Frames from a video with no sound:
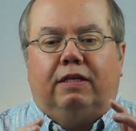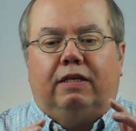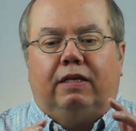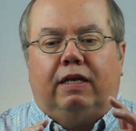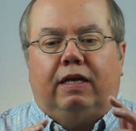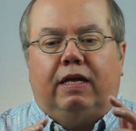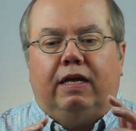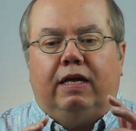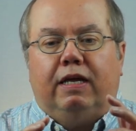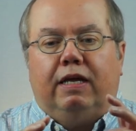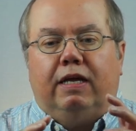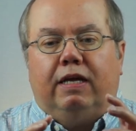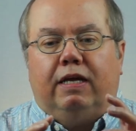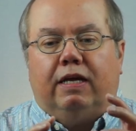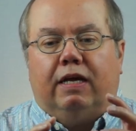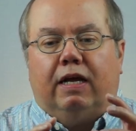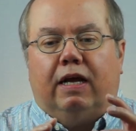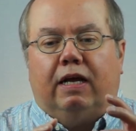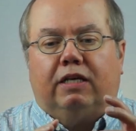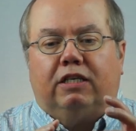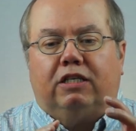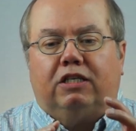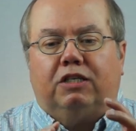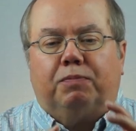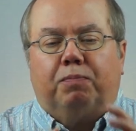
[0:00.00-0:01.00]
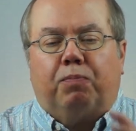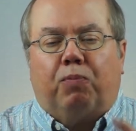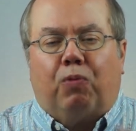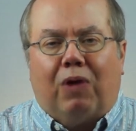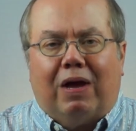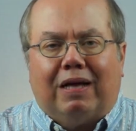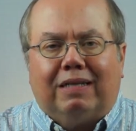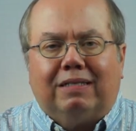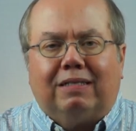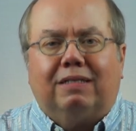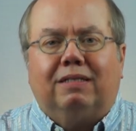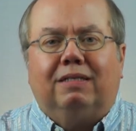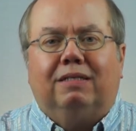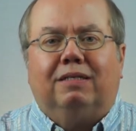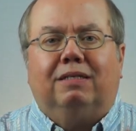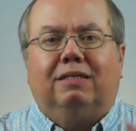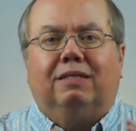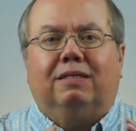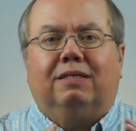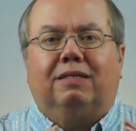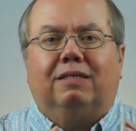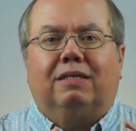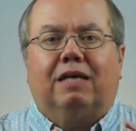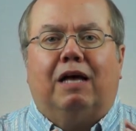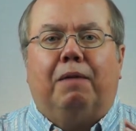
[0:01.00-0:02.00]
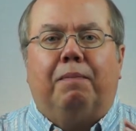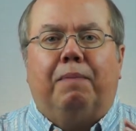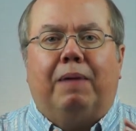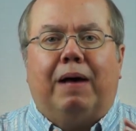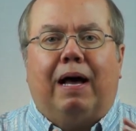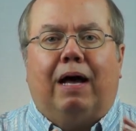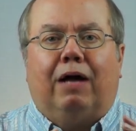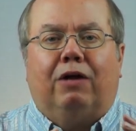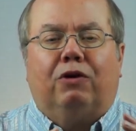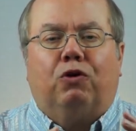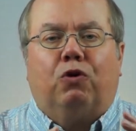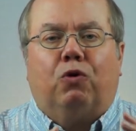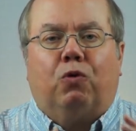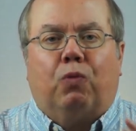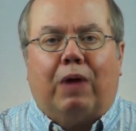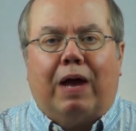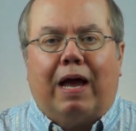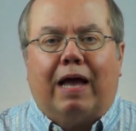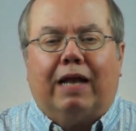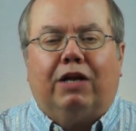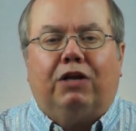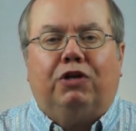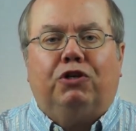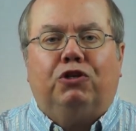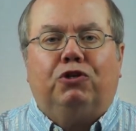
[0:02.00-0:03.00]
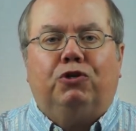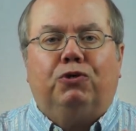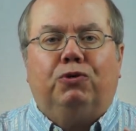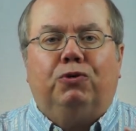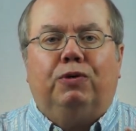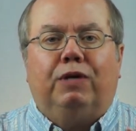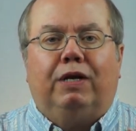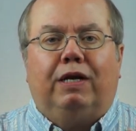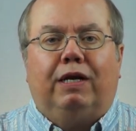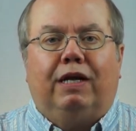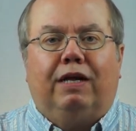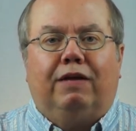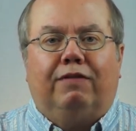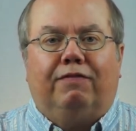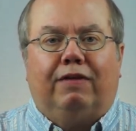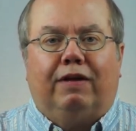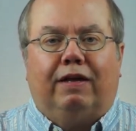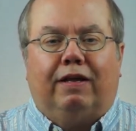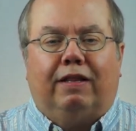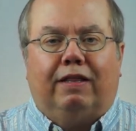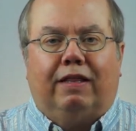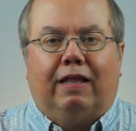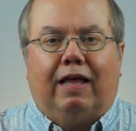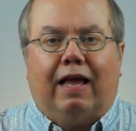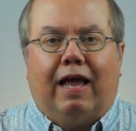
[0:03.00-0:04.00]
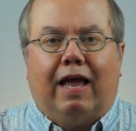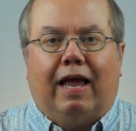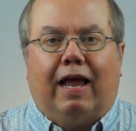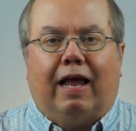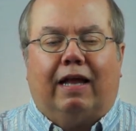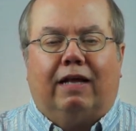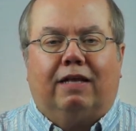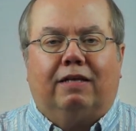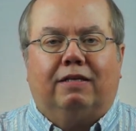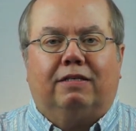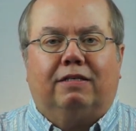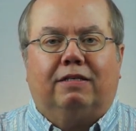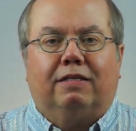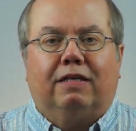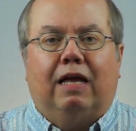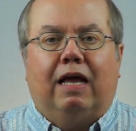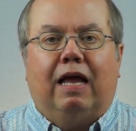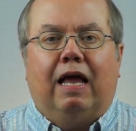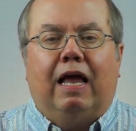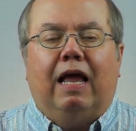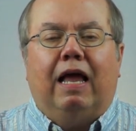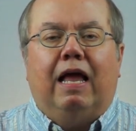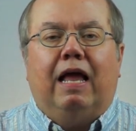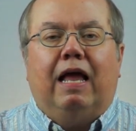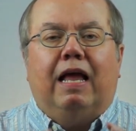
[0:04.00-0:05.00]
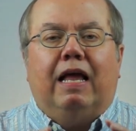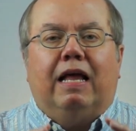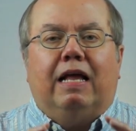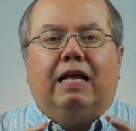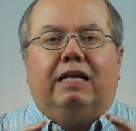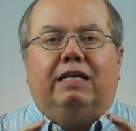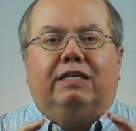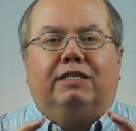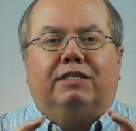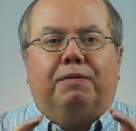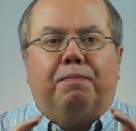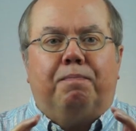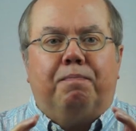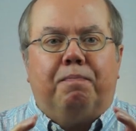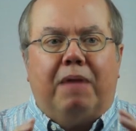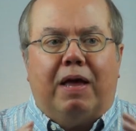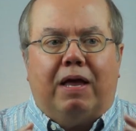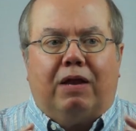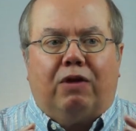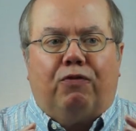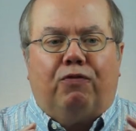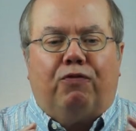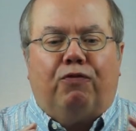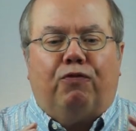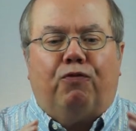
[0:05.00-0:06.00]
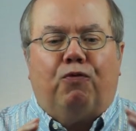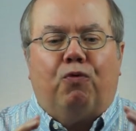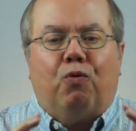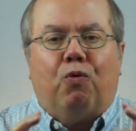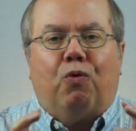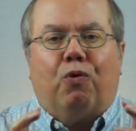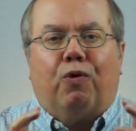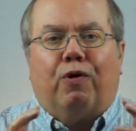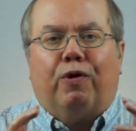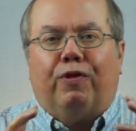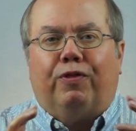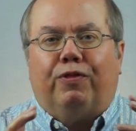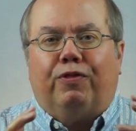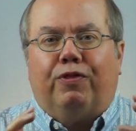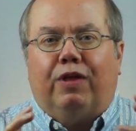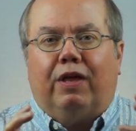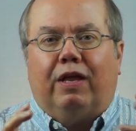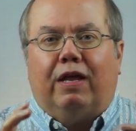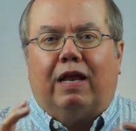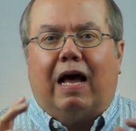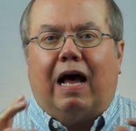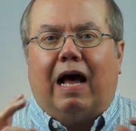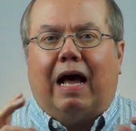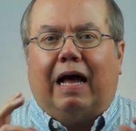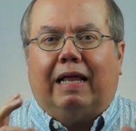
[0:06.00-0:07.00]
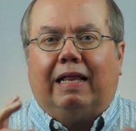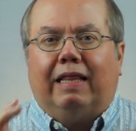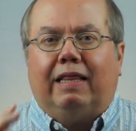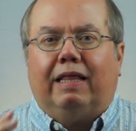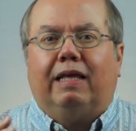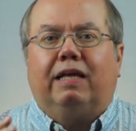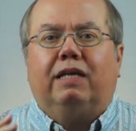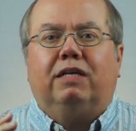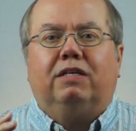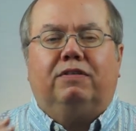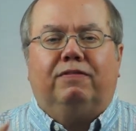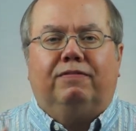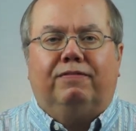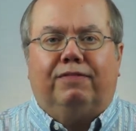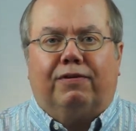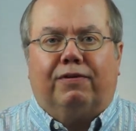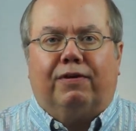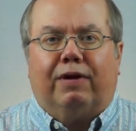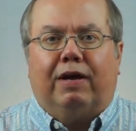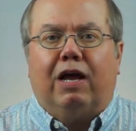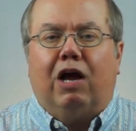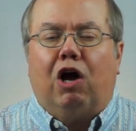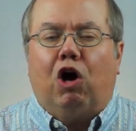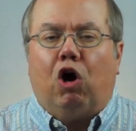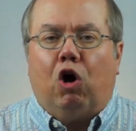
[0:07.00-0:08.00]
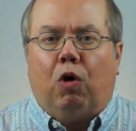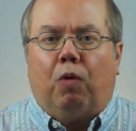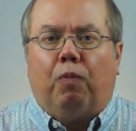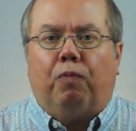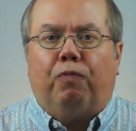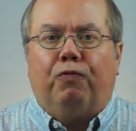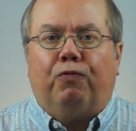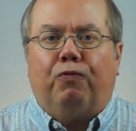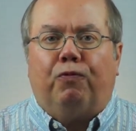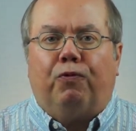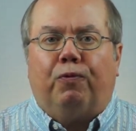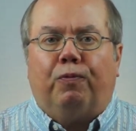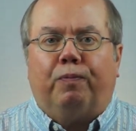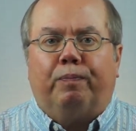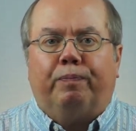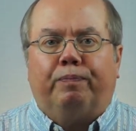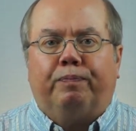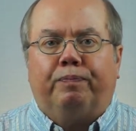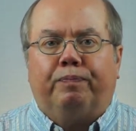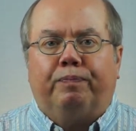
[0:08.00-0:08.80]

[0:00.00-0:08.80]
that he expresses about gratitude and giving thanks is a metaphor that I think is very helpful.